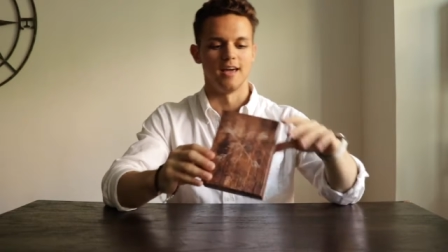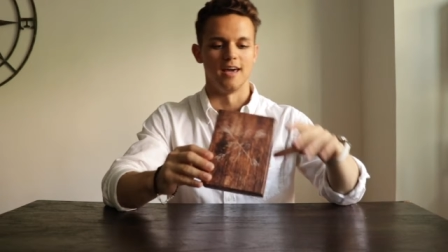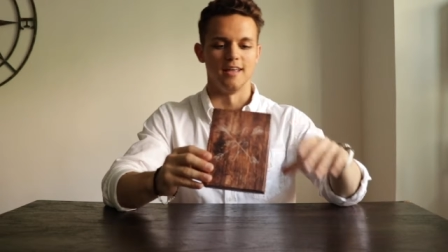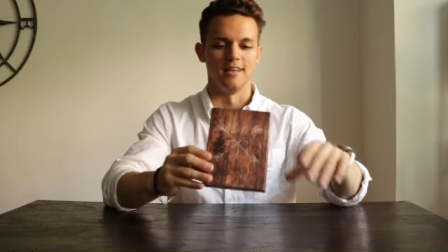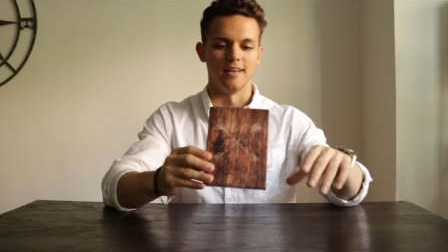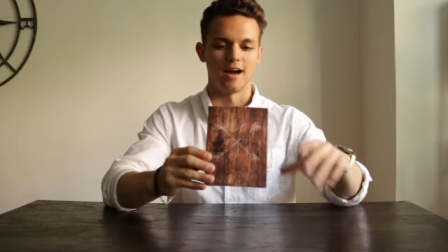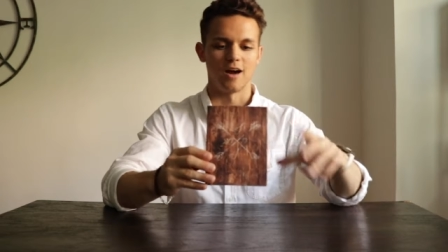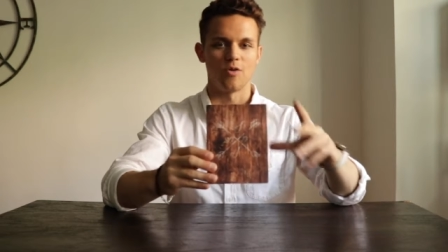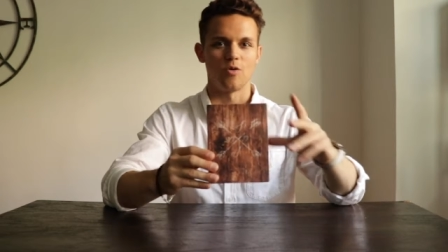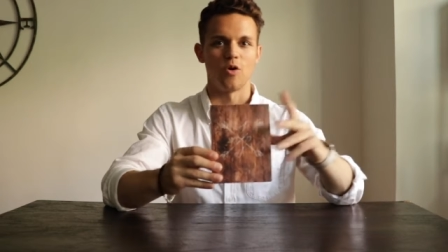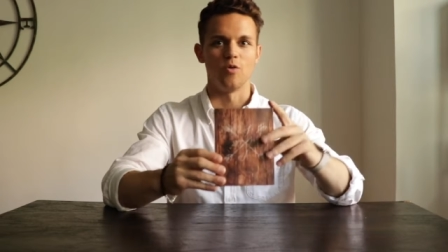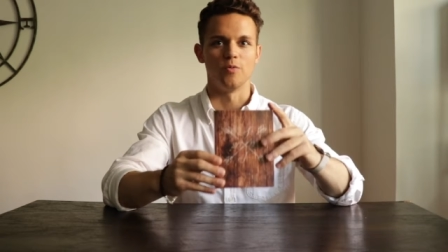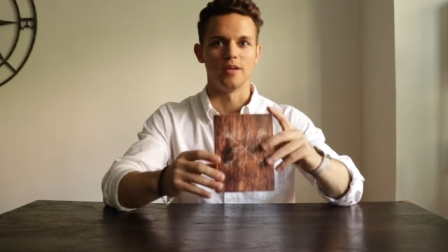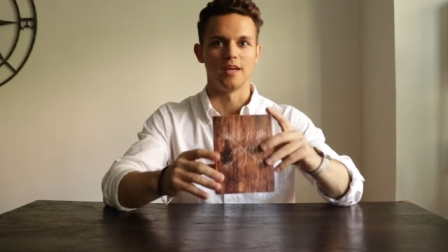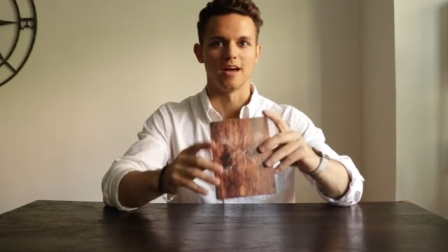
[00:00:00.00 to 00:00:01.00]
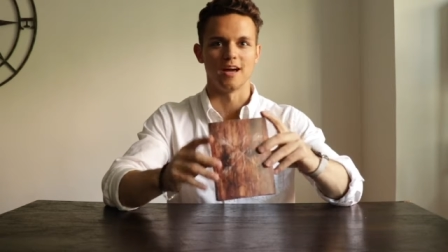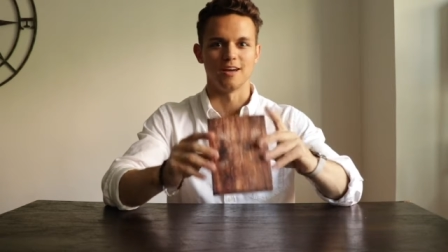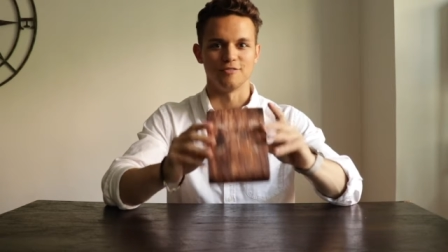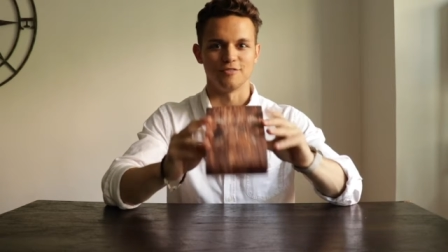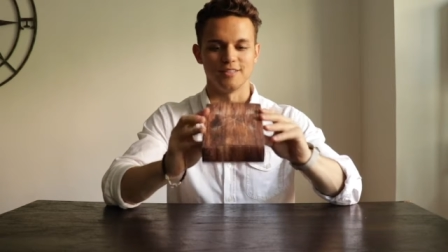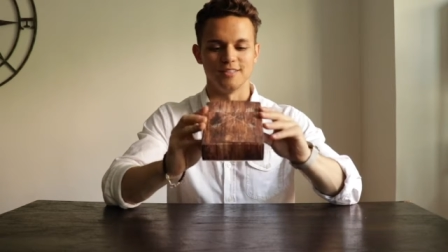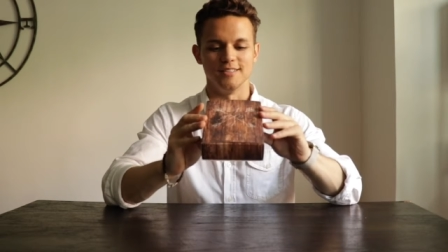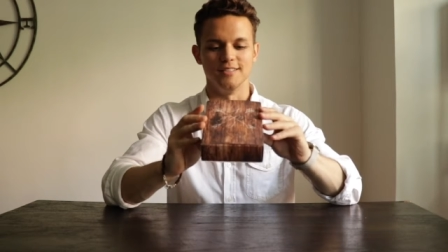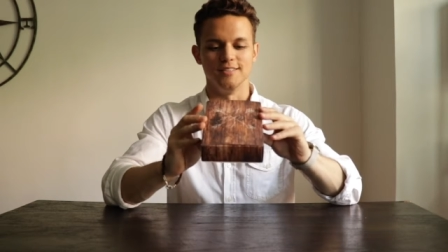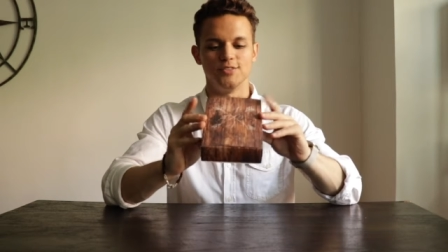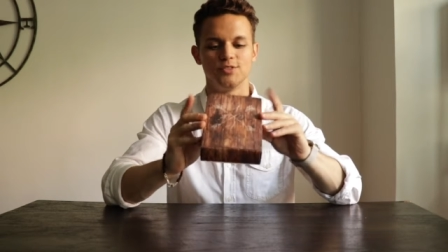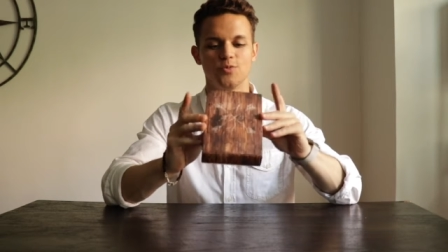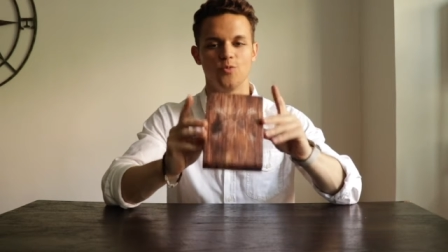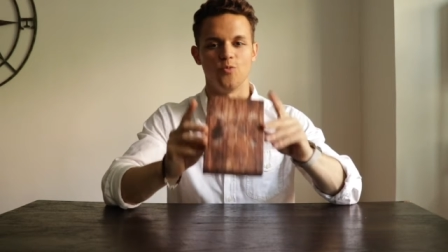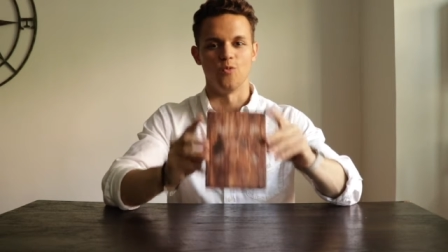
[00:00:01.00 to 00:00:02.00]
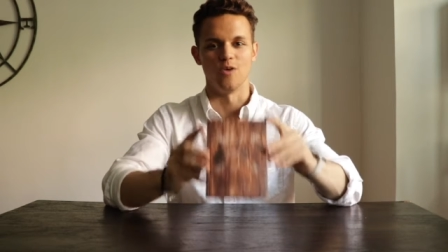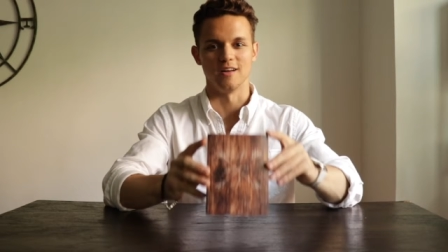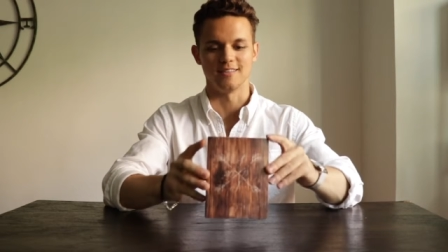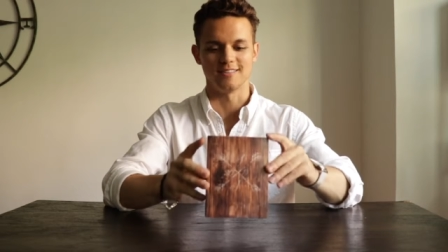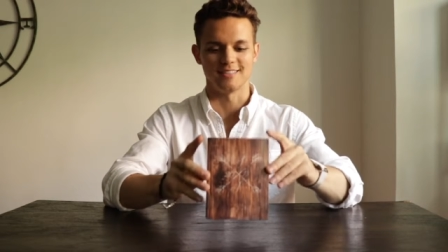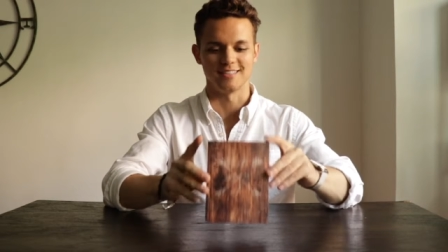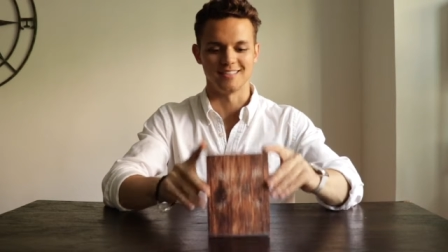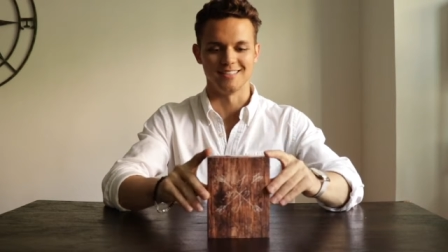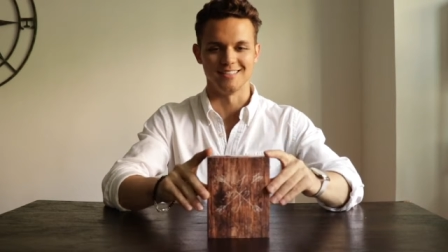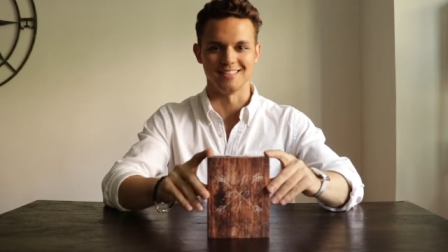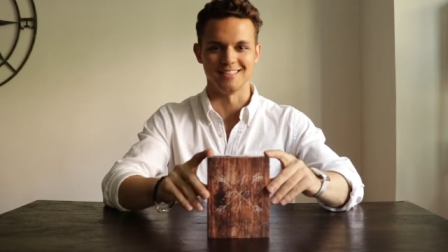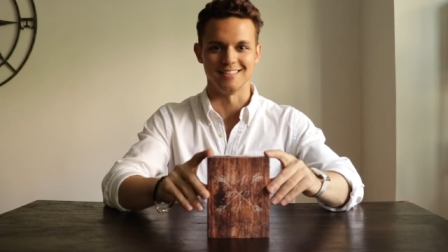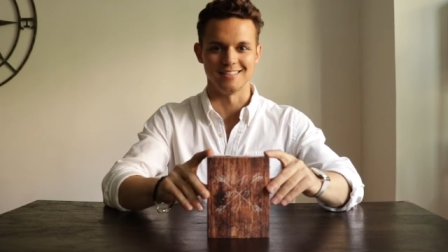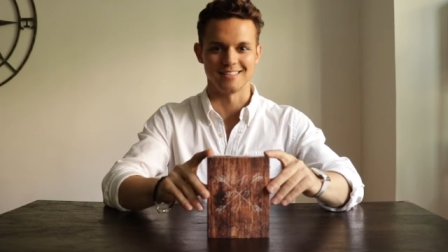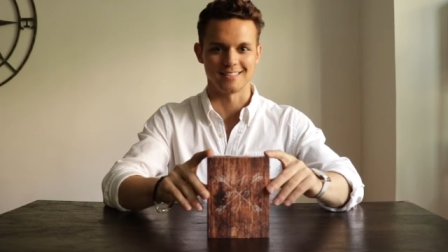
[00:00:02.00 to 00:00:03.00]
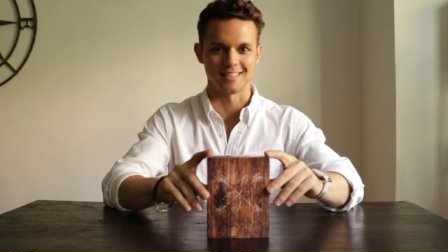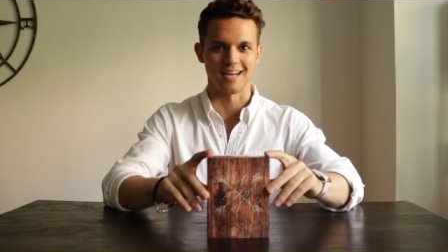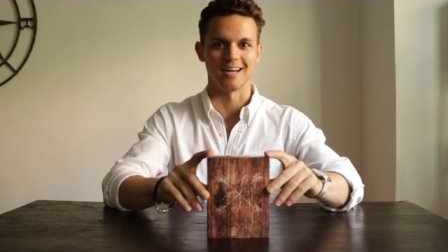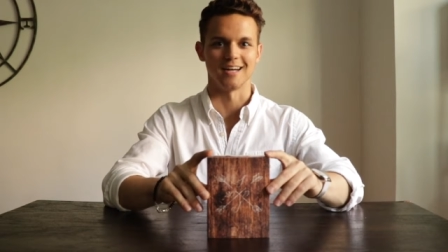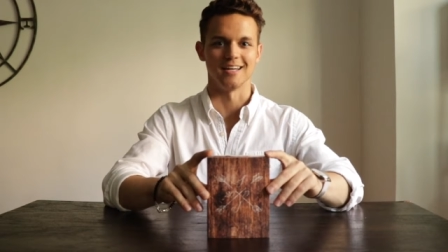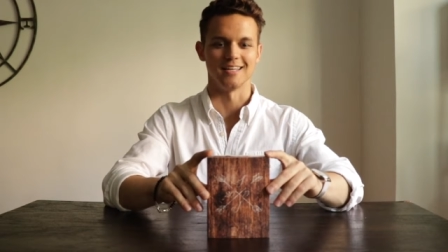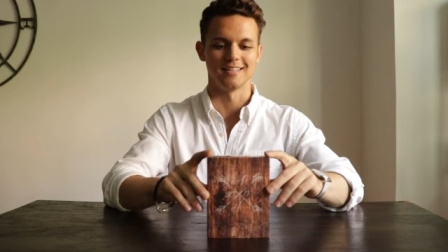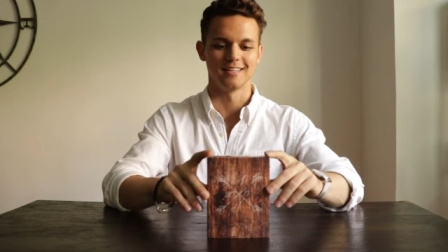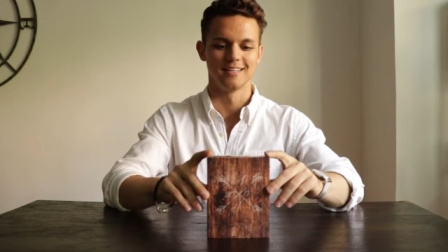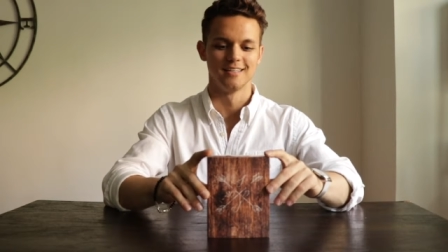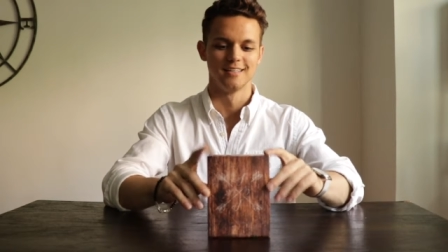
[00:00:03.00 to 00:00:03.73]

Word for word: and now all we have is what is inside.